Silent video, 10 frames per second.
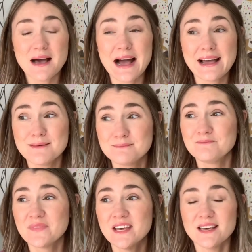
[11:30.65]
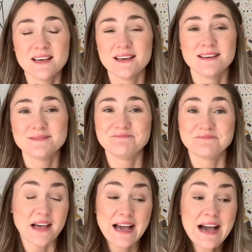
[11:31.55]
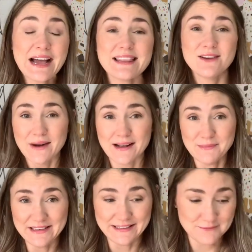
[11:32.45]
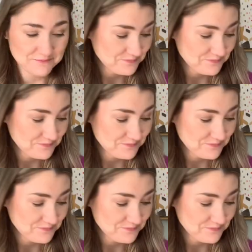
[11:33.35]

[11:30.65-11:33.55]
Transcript: I'm, I highly recommend it.